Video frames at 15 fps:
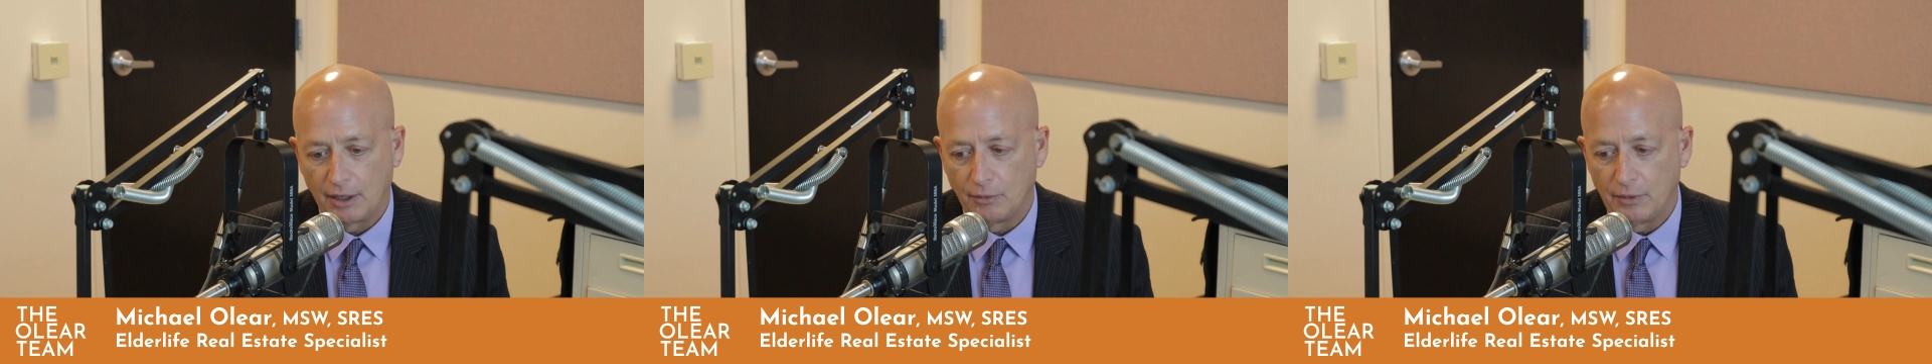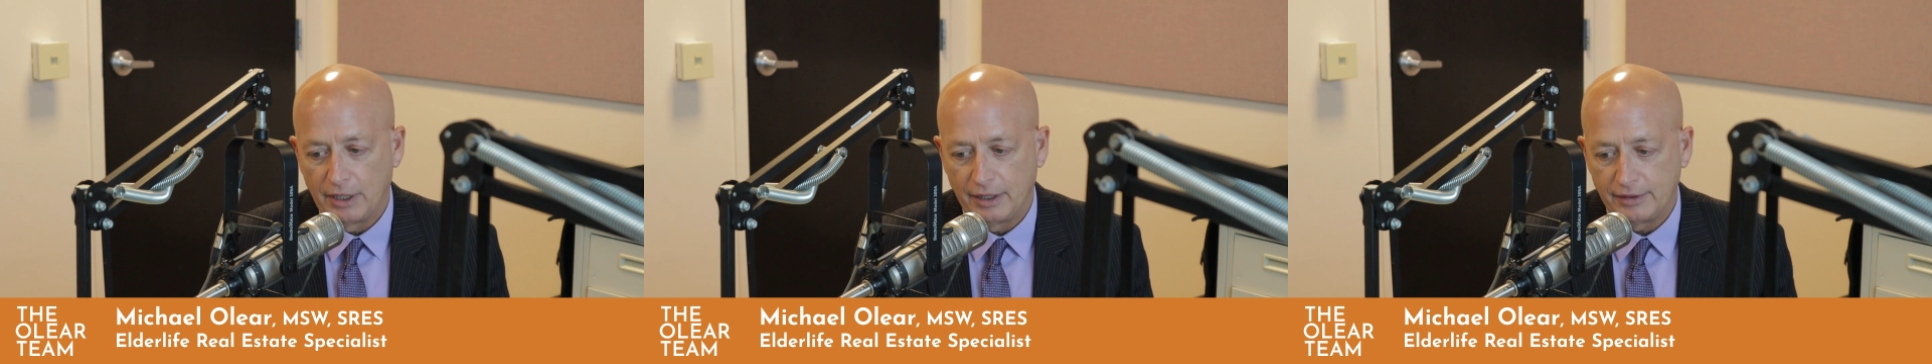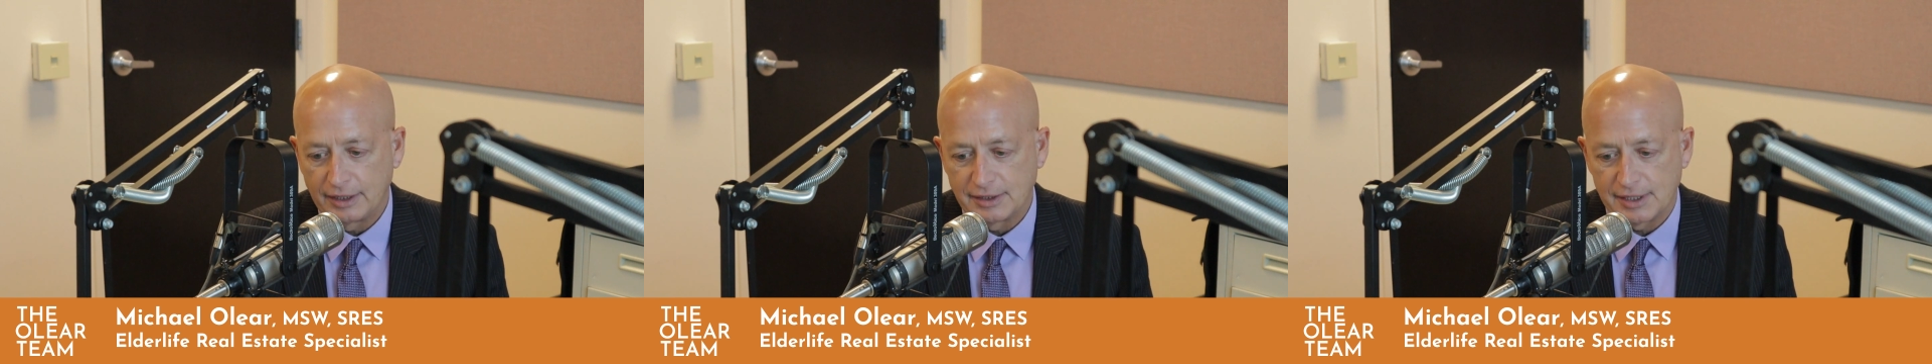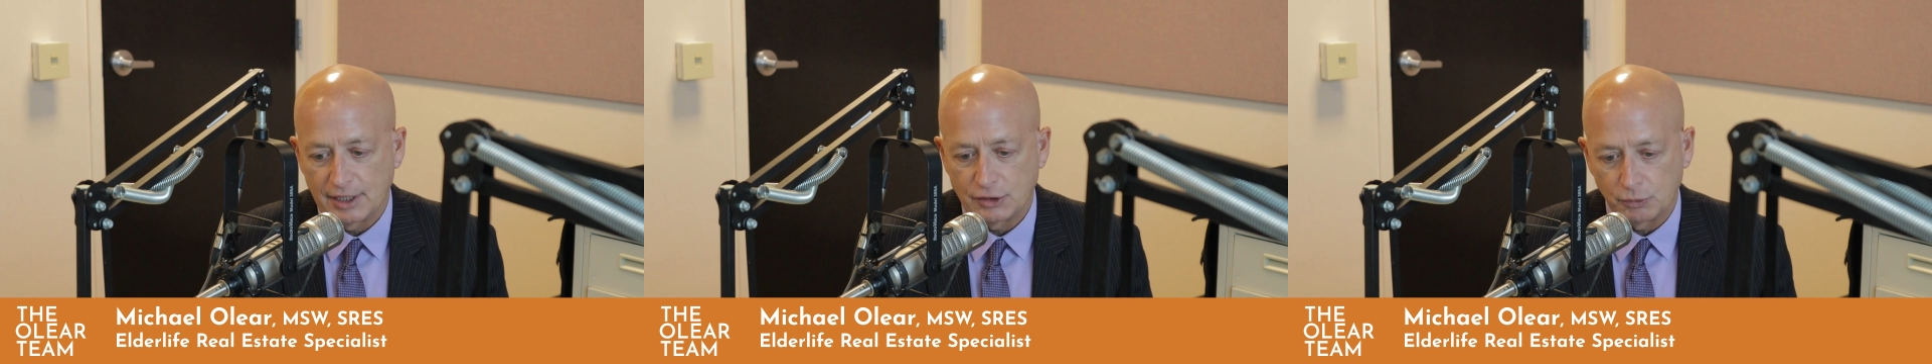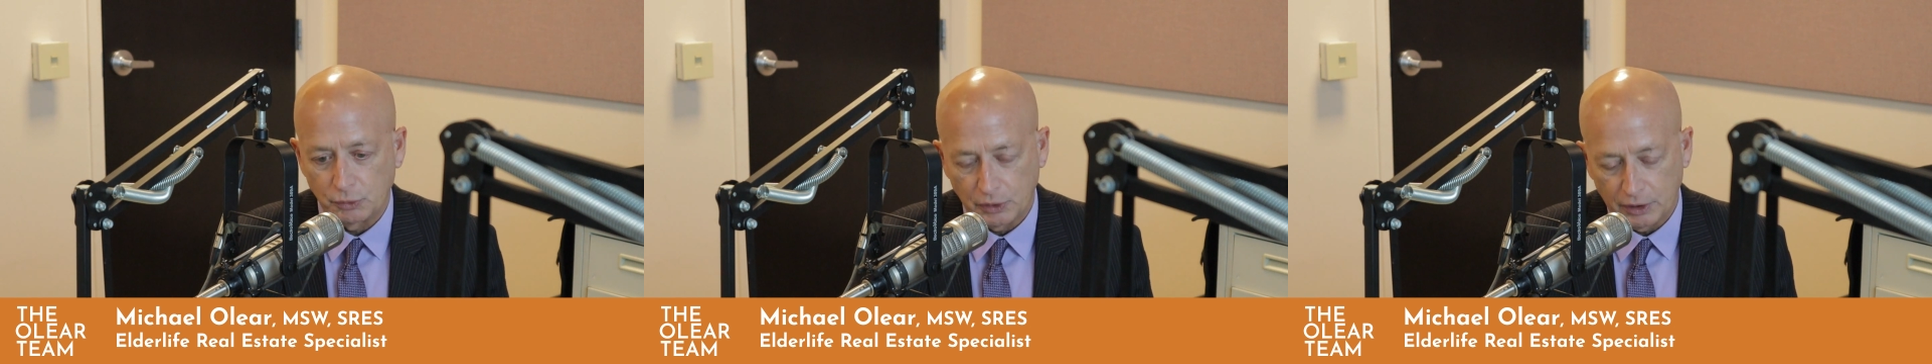one of the things
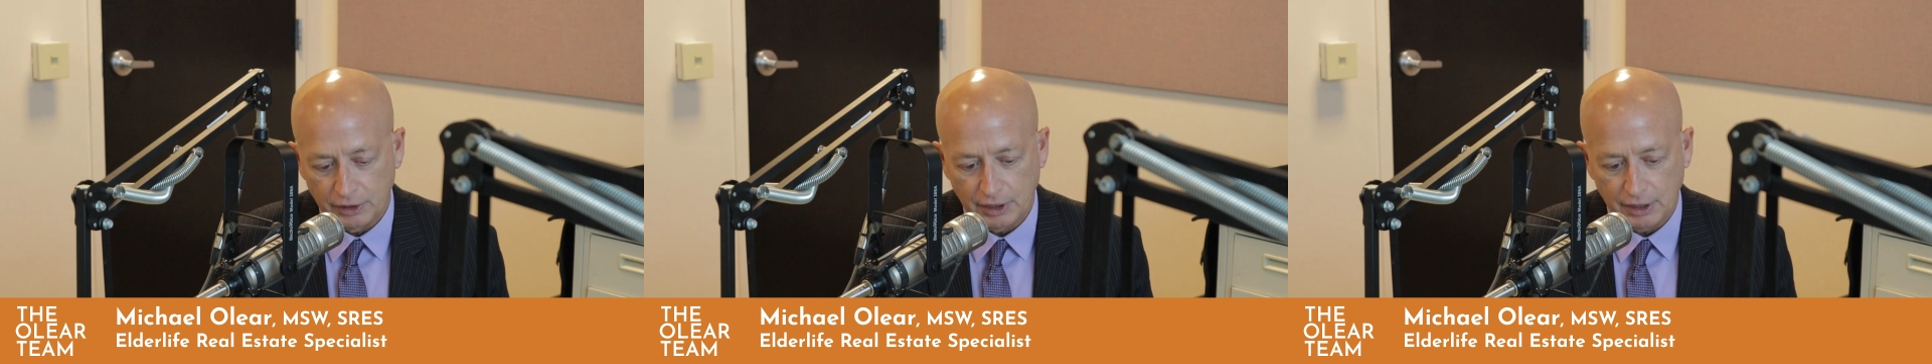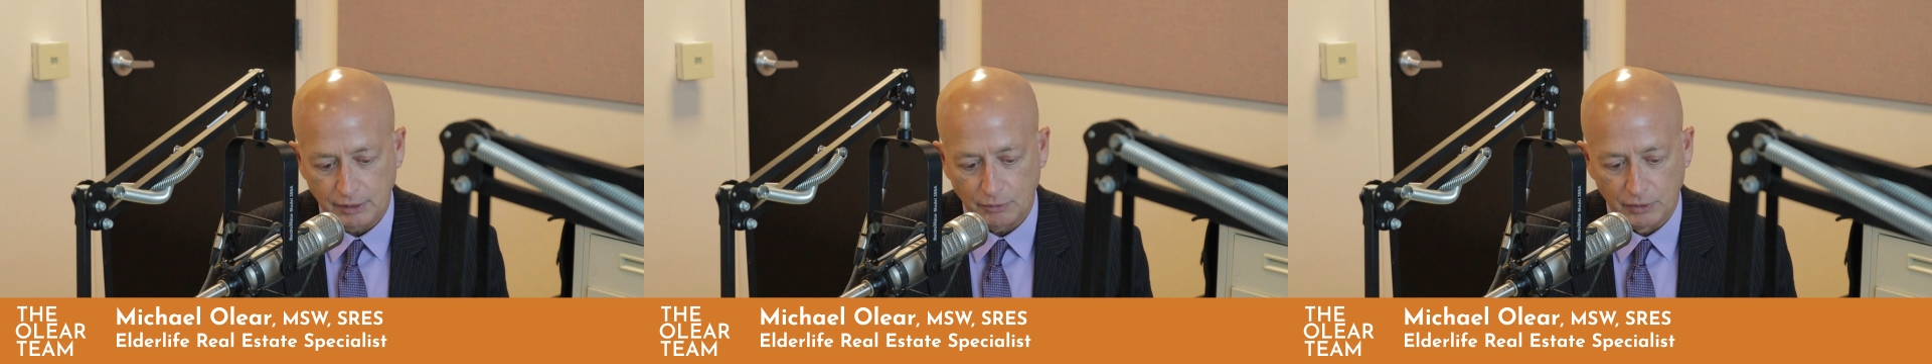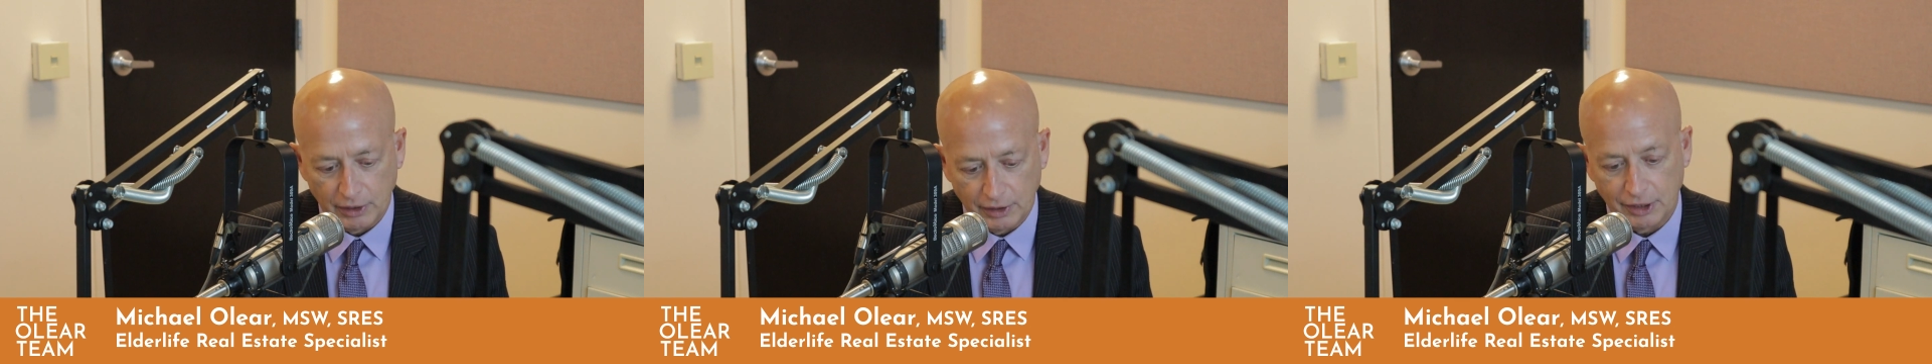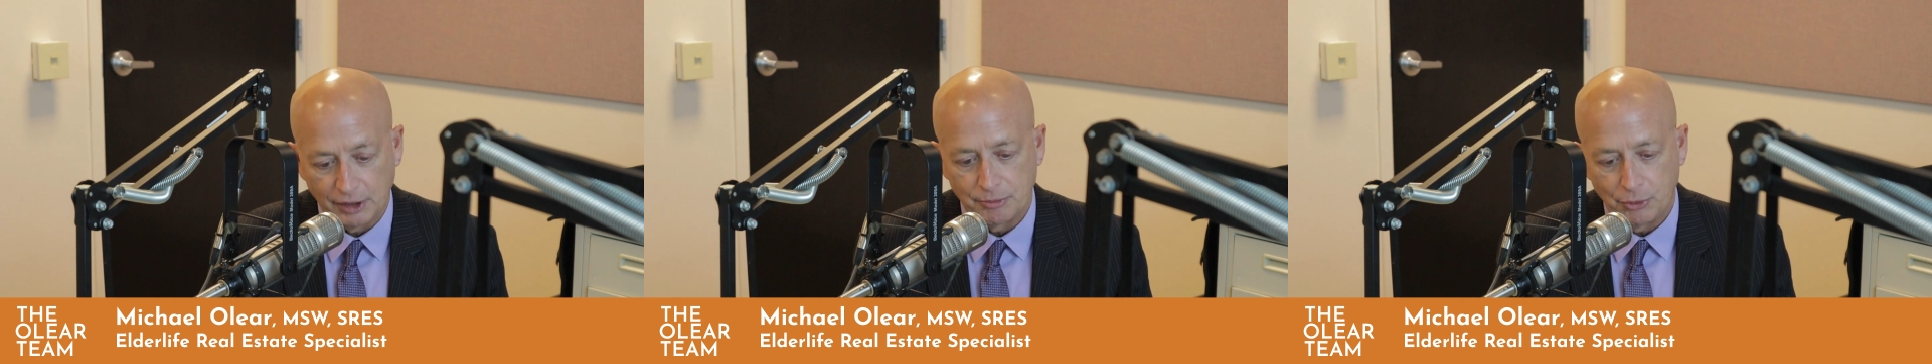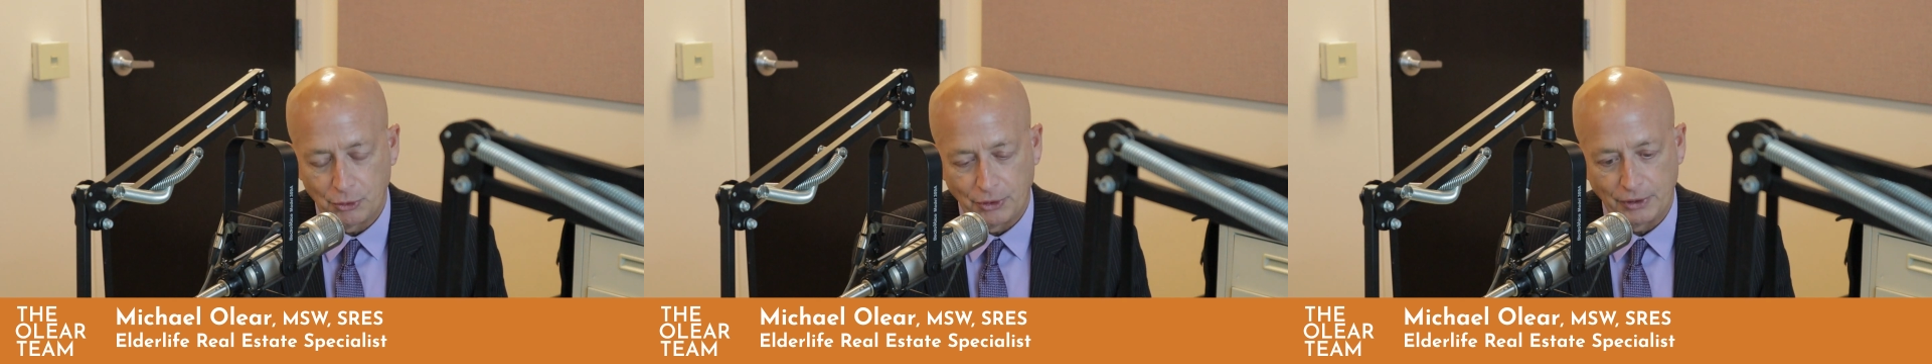that's really, really
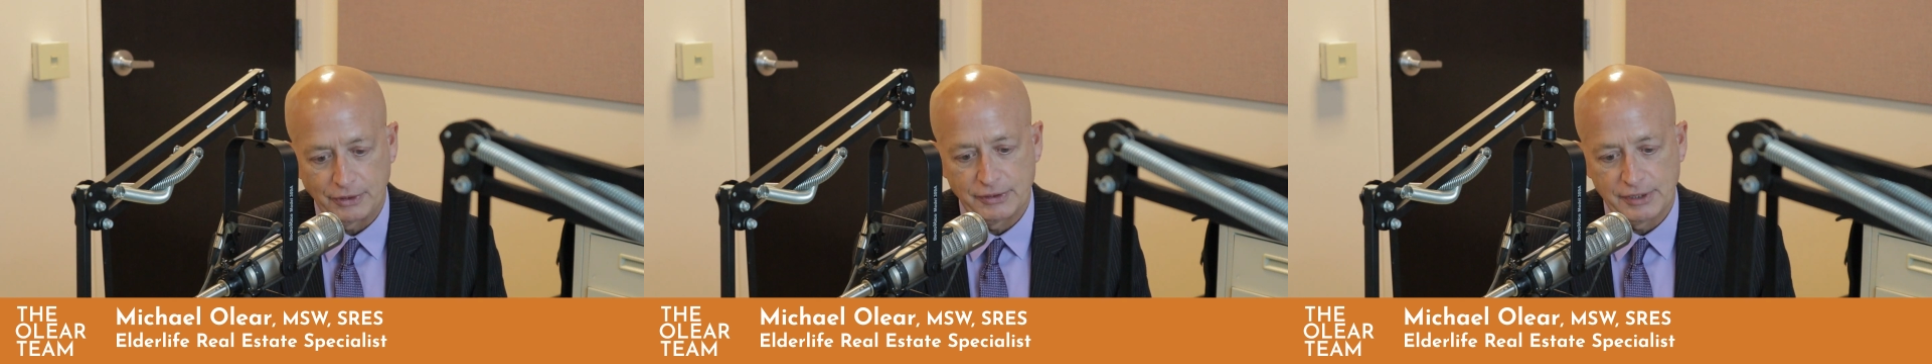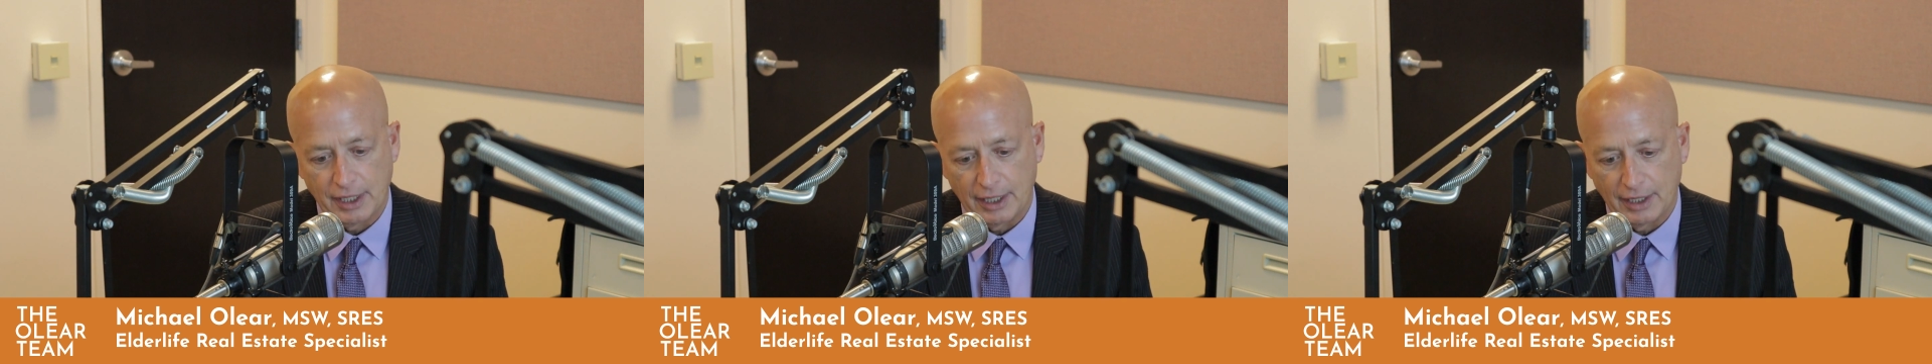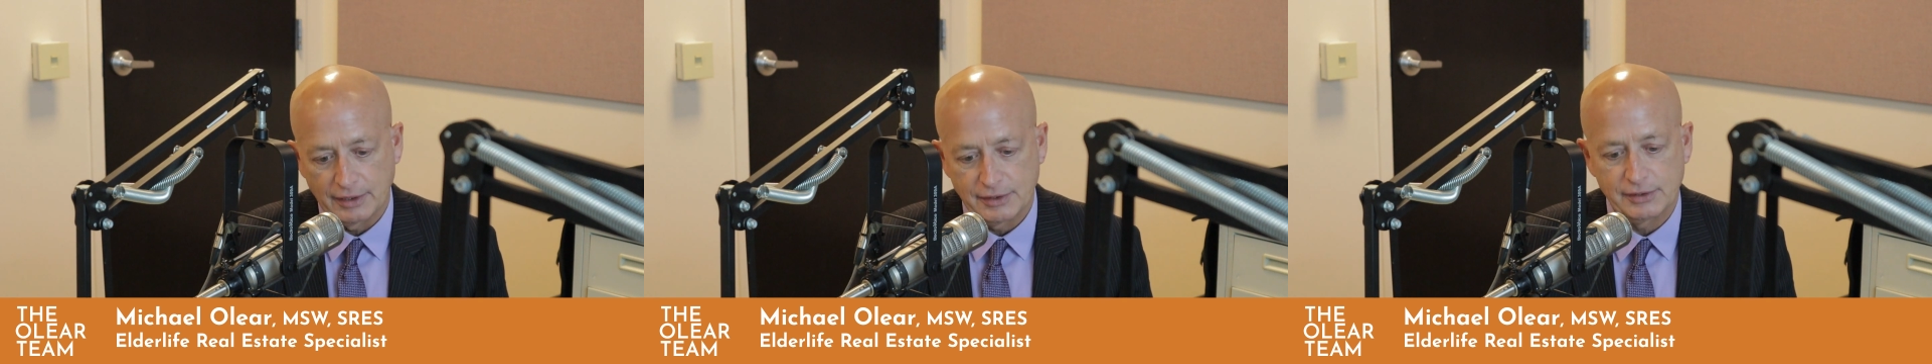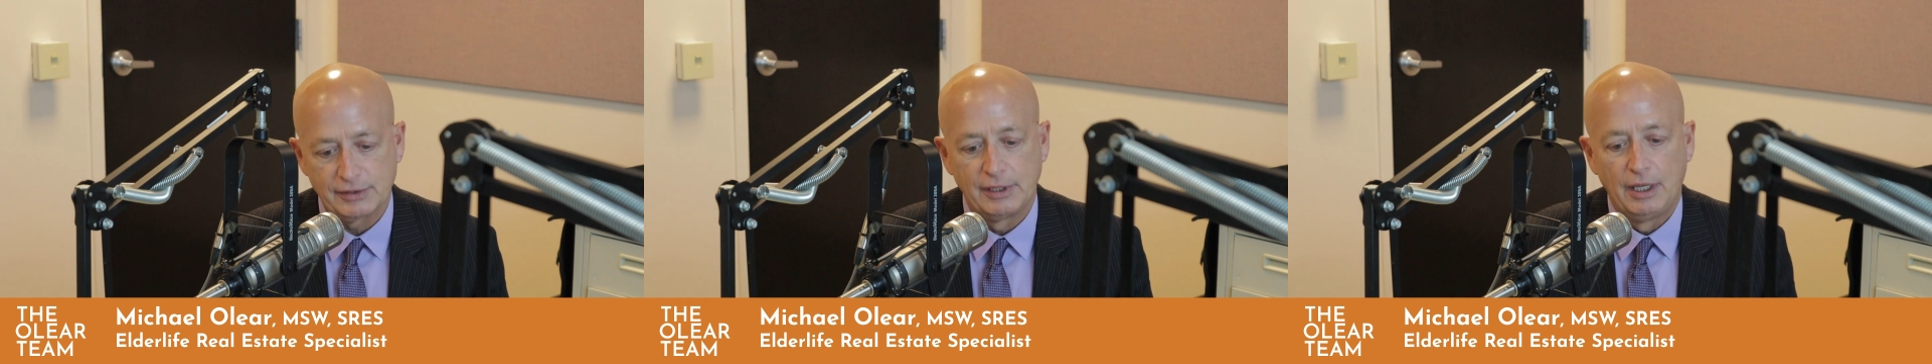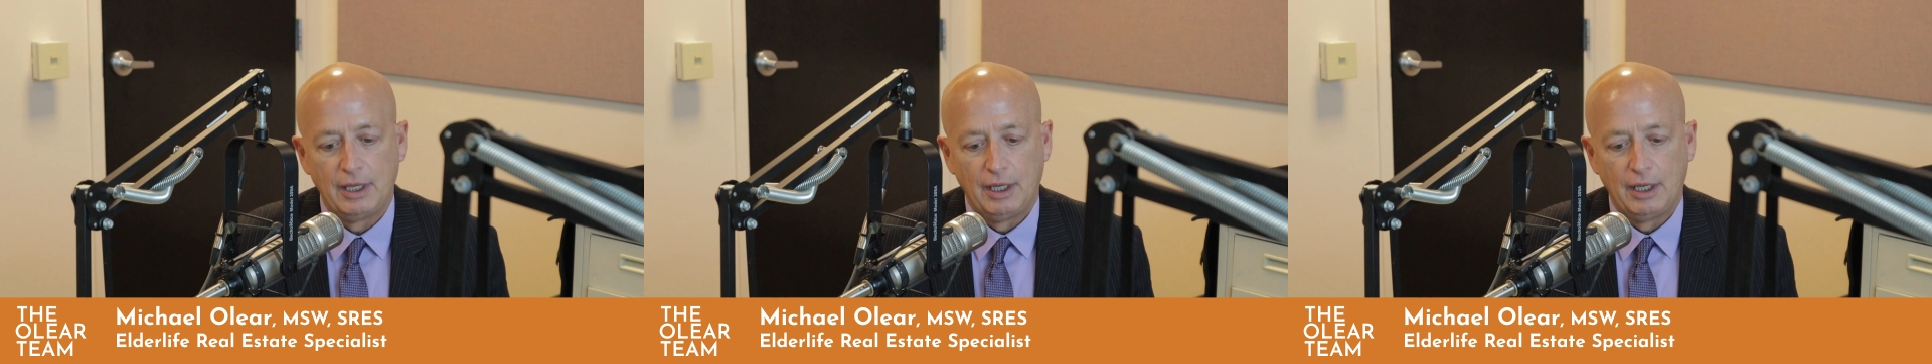important to us,